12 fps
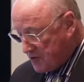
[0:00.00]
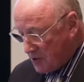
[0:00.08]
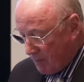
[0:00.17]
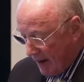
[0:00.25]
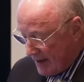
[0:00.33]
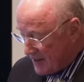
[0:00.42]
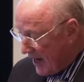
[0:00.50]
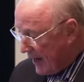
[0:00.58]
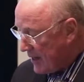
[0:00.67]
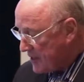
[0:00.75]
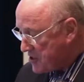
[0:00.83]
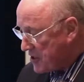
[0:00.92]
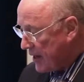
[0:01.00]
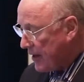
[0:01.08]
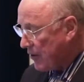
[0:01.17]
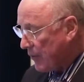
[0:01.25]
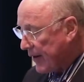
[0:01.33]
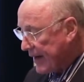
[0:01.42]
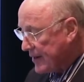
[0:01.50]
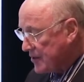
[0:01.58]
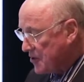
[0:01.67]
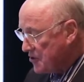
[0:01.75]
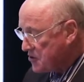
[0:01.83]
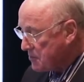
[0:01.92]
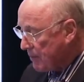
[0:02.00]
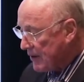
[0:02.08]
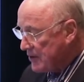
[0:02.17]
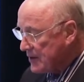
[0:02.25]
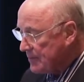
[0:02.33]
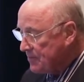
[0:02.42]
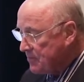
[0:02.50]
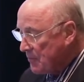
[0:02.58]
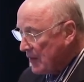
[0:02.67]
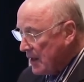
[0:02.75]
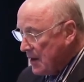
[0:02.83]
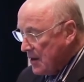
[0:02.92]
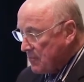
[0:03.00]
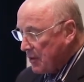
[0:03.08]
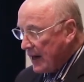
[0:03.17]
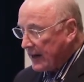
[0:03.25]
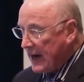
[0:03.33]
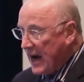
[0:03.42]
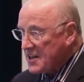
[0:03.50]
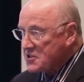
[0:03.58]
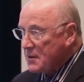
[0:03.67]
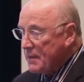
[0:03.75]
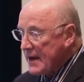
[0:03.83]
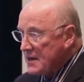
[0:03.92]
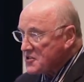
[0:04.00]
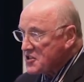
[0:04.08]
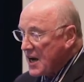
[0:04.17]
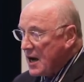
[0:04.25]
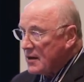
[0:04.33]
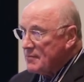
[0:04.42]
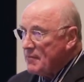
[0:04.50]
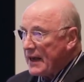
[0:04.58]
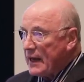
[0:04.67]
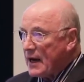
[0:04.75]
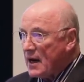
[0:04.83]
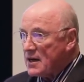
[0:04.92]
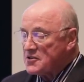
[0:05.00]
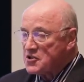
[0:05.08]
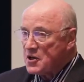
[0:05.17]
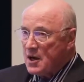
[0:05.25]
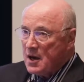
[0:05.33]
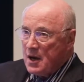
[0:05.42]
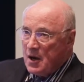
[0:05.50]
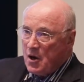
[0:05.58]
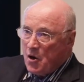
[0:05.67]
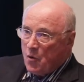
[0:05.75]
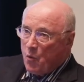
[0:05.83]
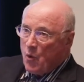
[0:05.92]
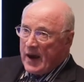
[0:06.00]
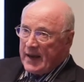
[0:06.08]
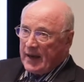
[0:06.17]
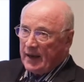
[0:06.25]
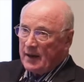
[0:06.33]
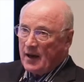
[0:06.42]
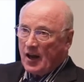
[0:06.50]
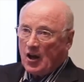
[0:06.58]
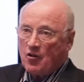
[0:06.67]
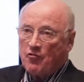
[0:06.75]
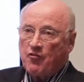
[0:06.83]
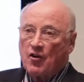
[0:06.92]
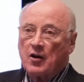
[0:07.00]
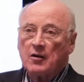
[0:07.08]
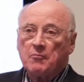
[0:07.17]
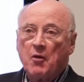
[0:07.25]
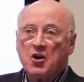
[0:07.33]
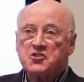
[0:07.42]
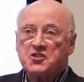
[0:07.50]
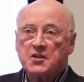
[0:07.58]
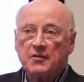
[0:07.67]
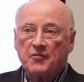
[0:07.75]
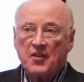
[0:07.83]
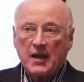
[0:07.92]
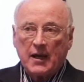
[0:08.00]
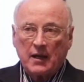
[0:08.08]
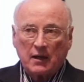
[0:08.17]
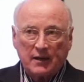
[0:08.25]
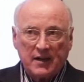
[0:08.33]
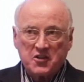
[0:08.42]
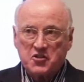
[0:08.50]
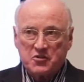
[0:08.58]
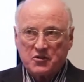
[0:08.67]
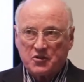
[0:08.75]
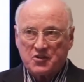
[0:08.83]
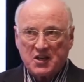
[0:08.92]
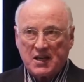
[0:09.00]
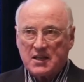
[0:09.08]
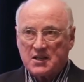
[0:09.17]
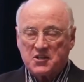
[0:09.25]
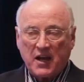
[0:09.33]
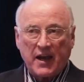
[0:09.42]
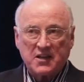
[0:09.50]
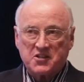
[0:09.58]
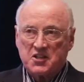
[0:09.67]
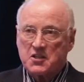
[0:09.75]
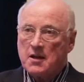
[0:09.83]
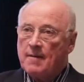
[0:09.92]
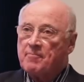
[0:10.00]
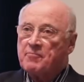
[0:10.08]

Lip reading: spontaneously, or we induce sputum. Bronchoscopy is done because we can infer. Most of the clinicians who see these cases